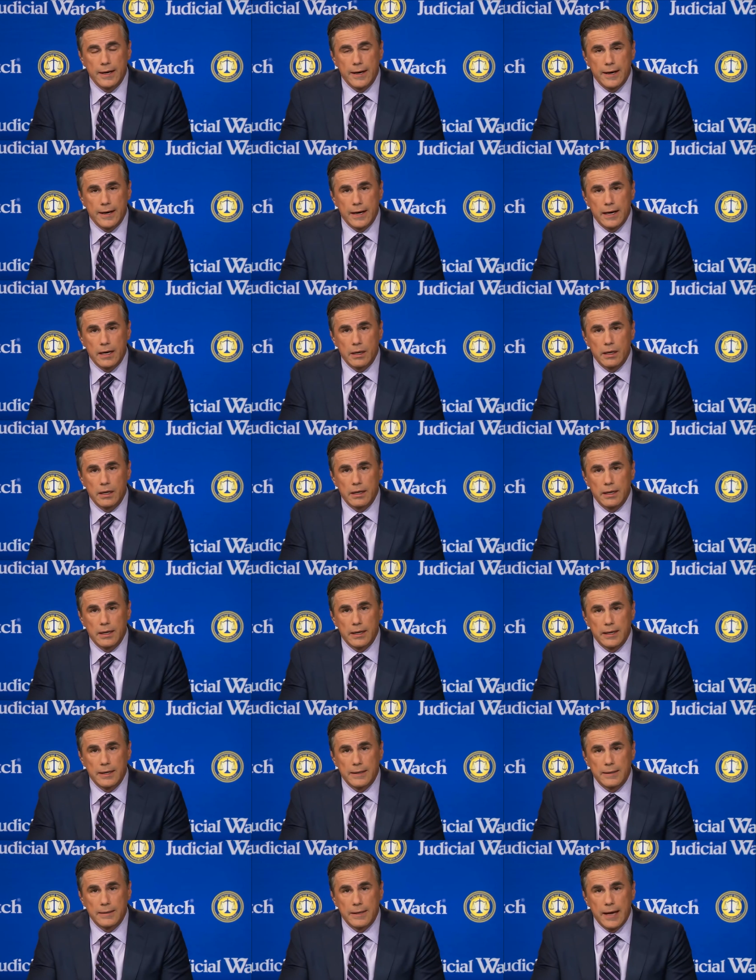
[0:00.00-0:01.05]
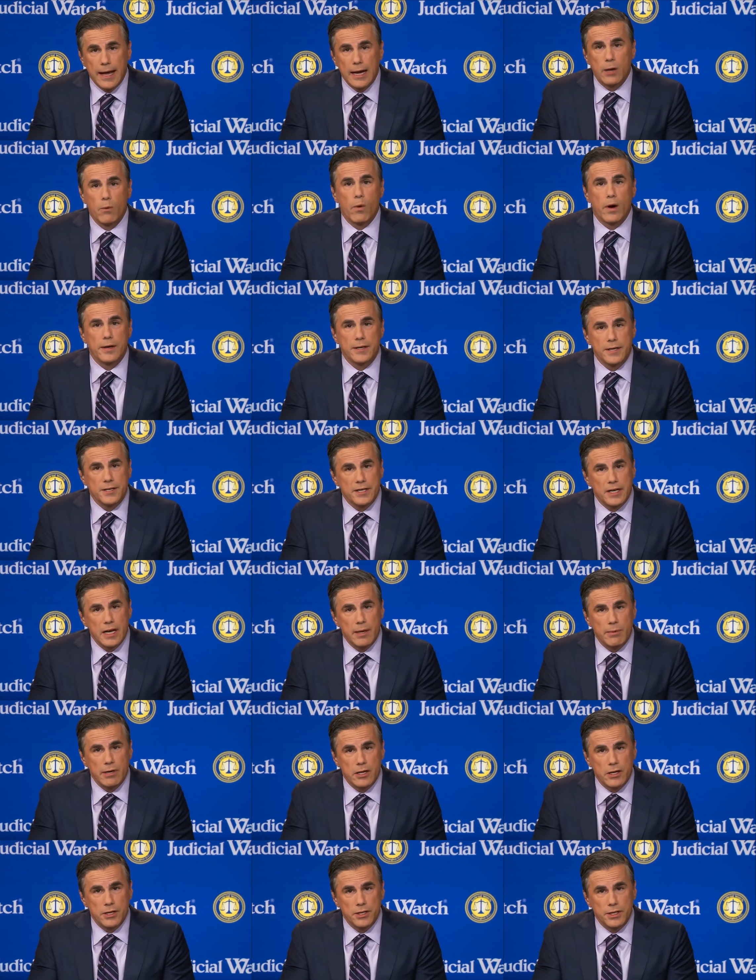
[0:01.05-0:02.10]
uh, uh, anyone to see
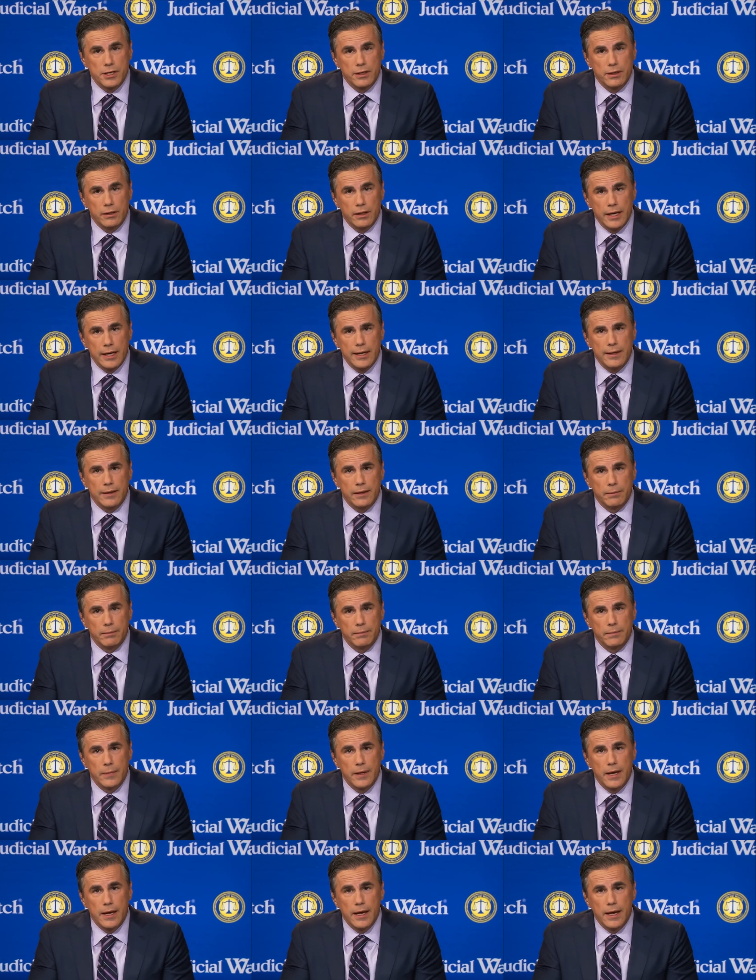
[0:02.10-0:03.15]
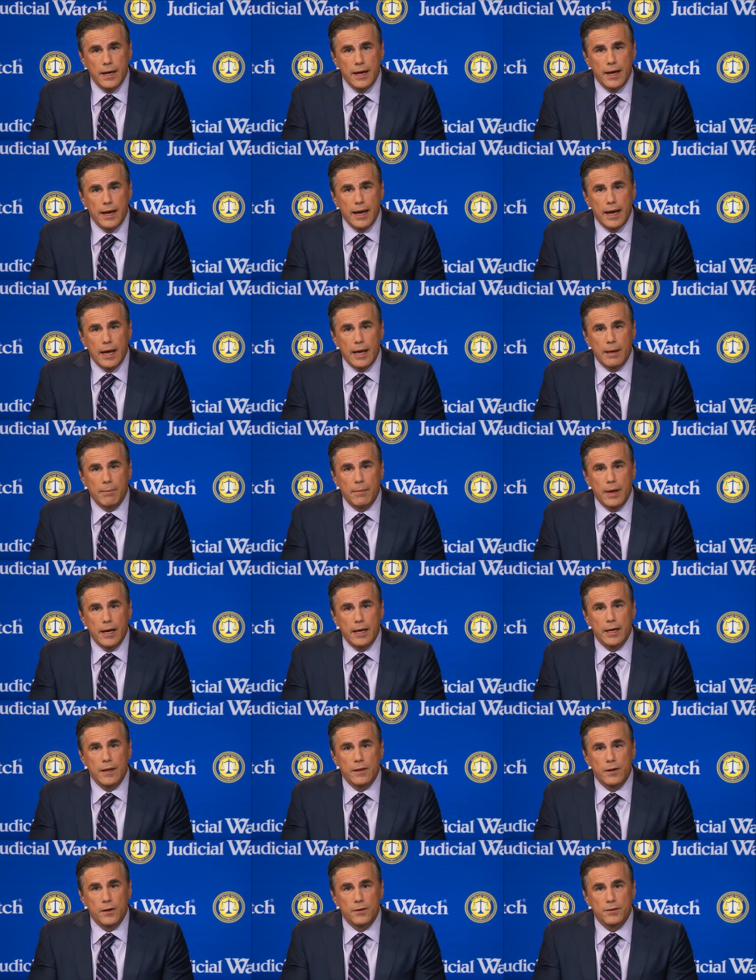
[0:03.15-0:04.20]
because she deleted them. And many
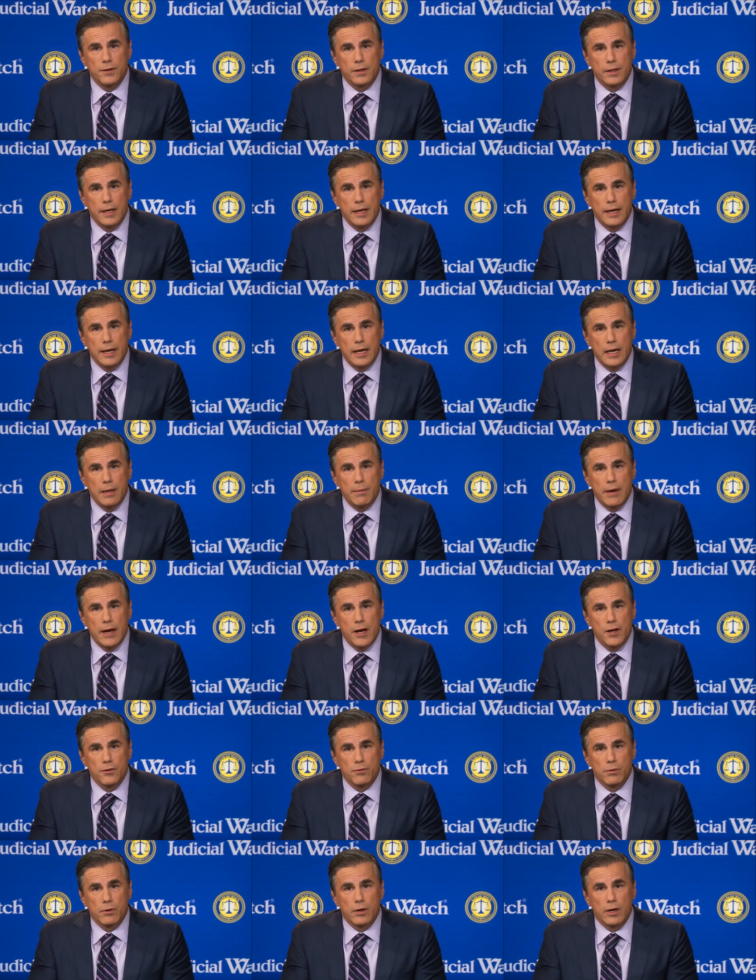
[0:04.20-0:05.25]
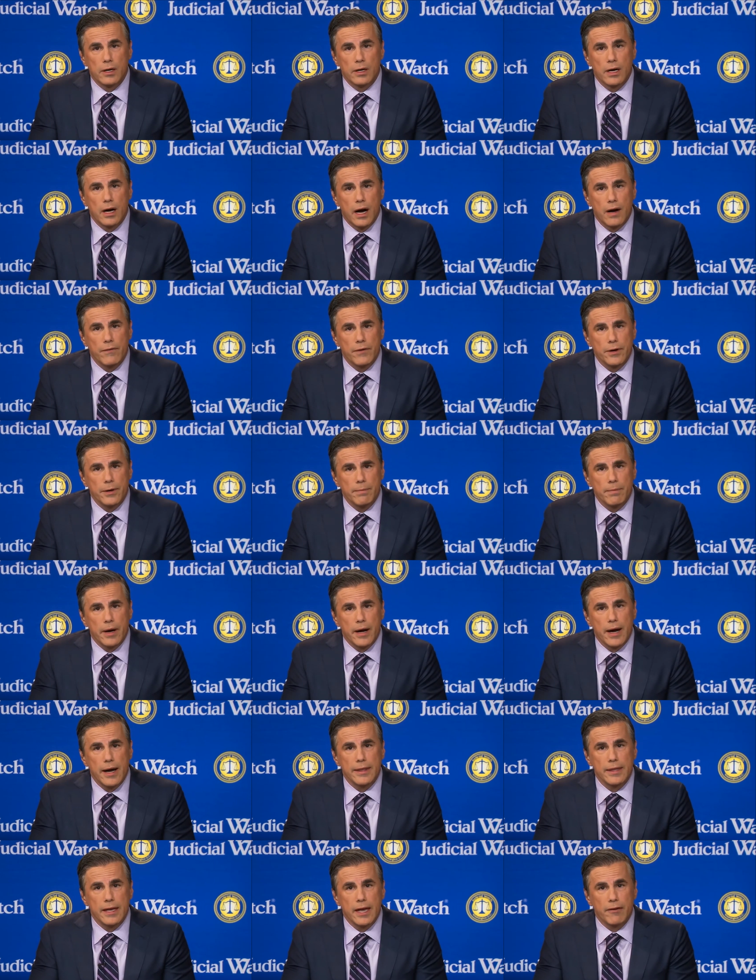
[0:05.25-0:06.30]
of those deleted emails were uncovered
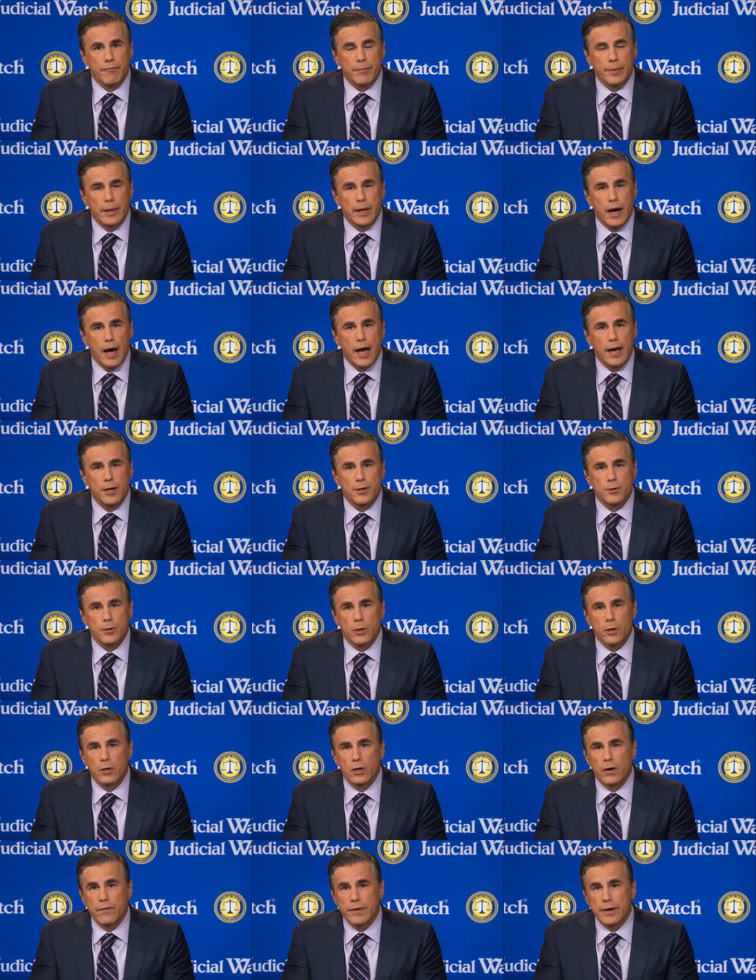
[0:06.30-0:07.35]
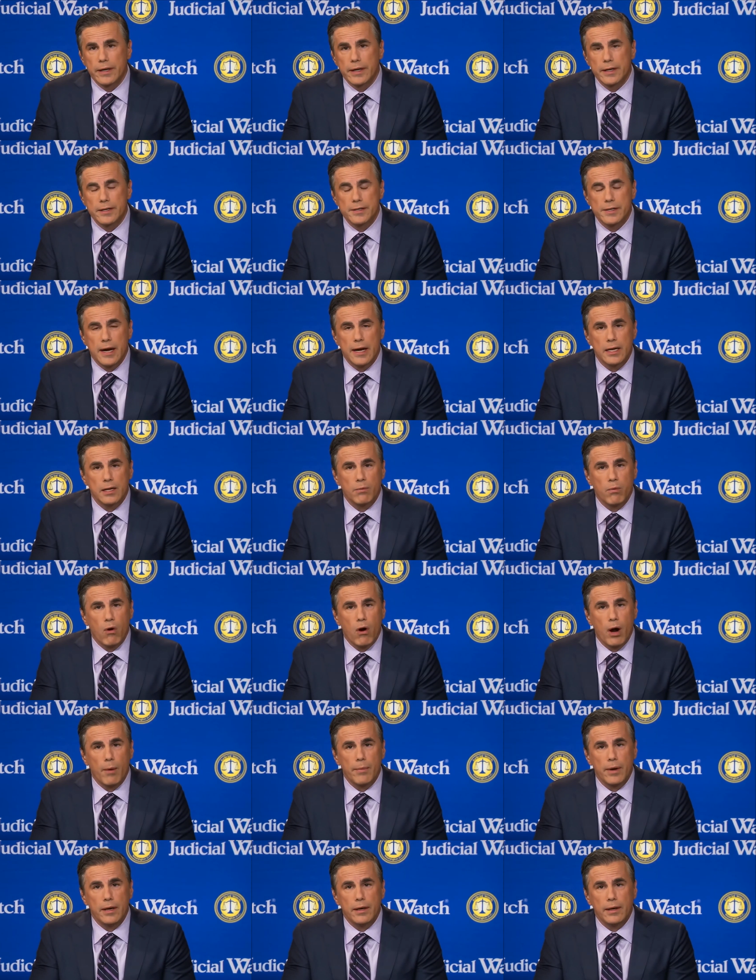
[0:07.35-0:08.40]
by the FBI and turned over to the State
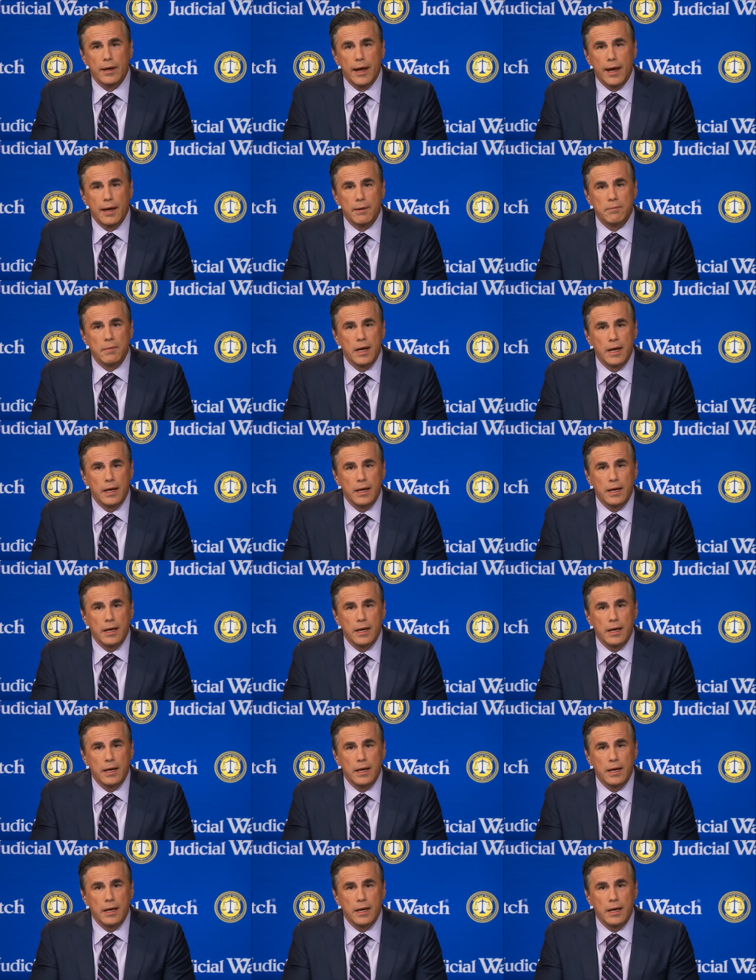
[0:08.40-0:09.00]
Department. And